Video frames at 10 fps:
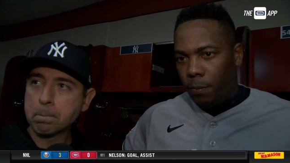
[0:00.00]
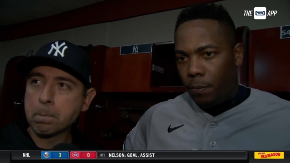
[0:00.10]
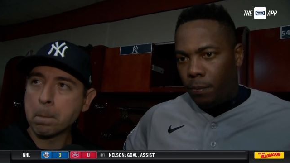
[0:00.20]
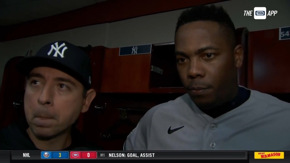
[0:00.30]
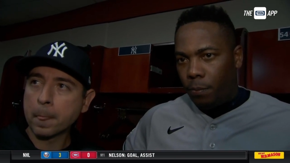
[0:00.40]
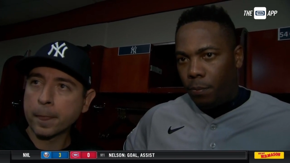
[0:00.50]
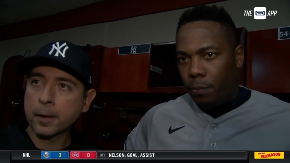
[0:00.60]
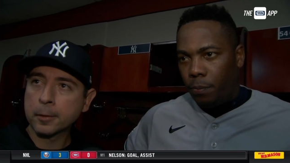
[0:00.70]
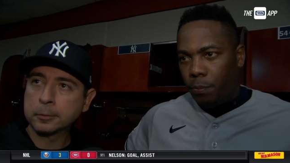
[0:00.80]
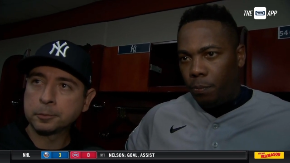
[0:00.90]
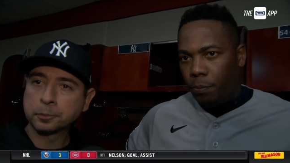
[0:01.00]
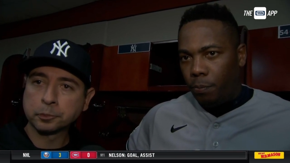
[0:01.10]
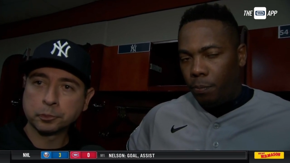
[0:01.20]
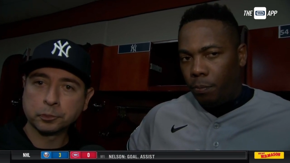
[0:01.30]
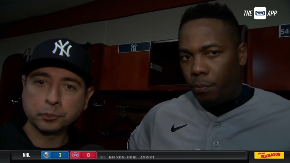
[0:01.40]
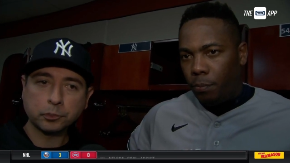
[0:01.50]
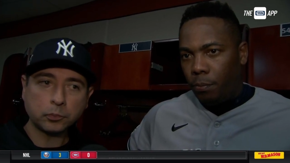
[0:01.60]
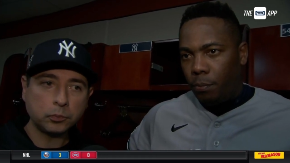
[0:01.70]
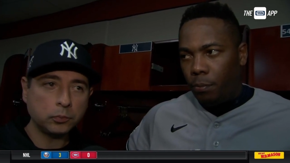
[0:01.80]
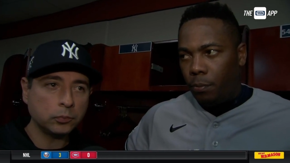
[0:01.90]

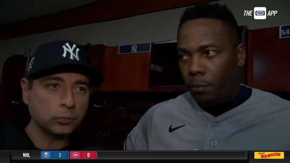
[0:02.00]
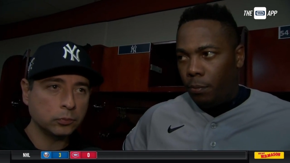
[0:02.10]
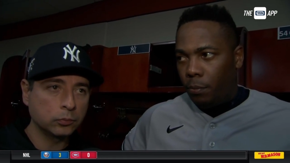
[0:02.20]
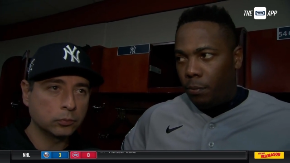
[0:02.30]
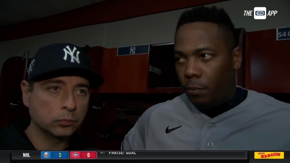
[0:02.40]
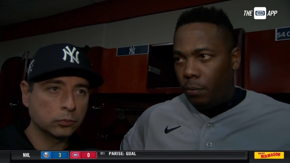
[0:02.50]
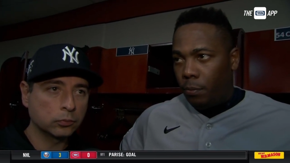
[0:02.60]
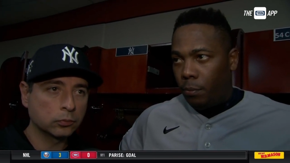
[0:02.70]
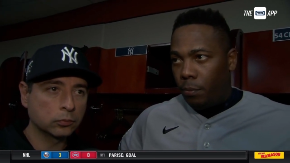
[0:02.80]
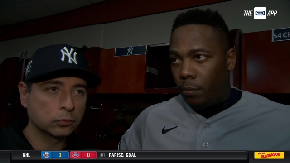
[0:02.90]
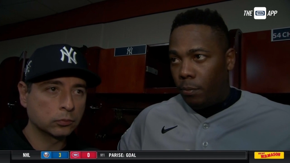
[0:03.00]
(no one is talking)